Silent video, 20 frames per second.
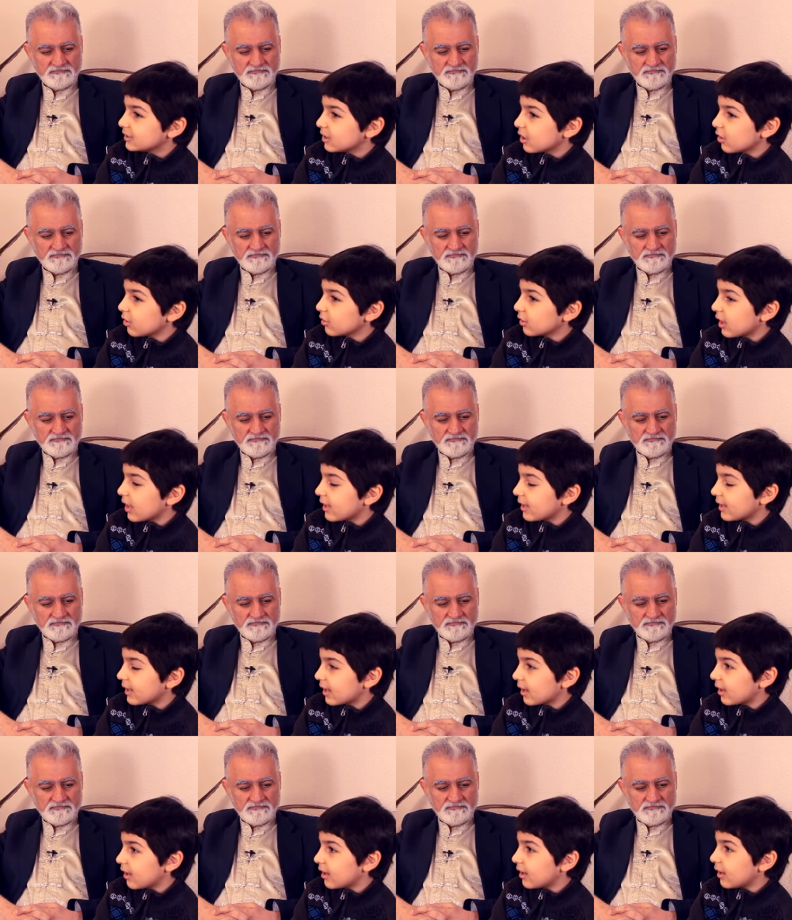Speaker 1: So like
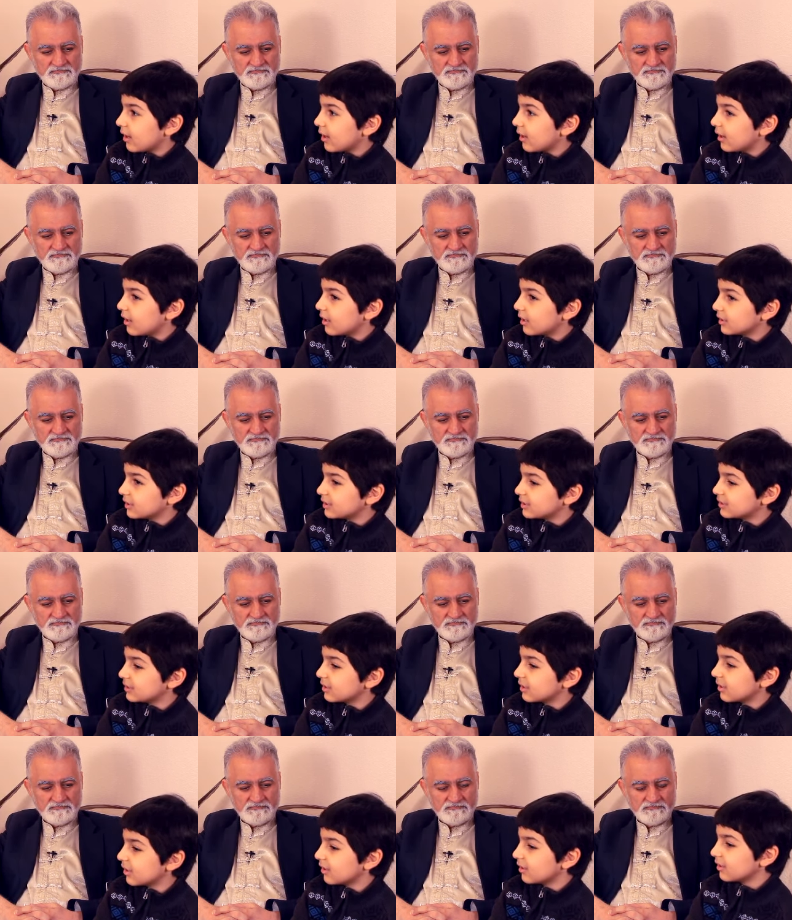uh
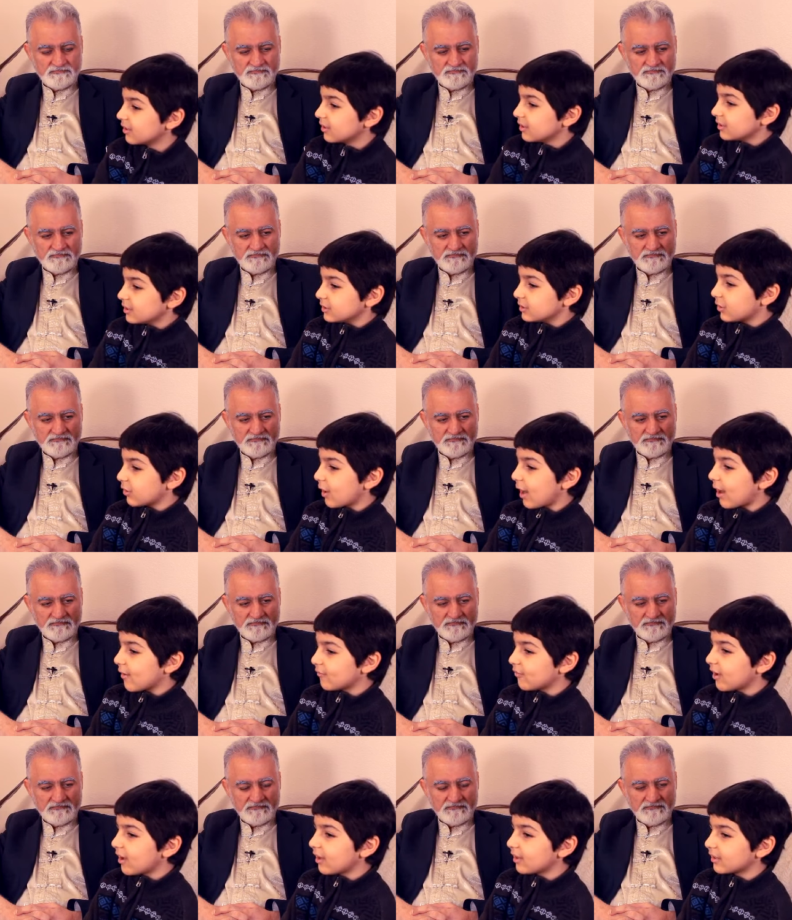so, so I
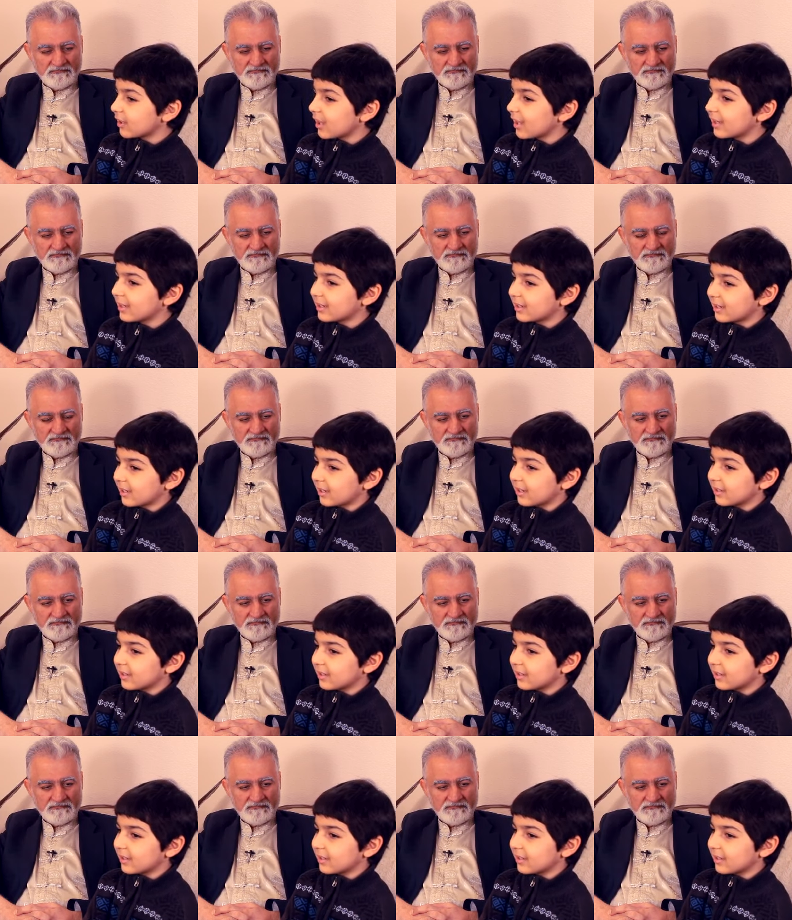thought like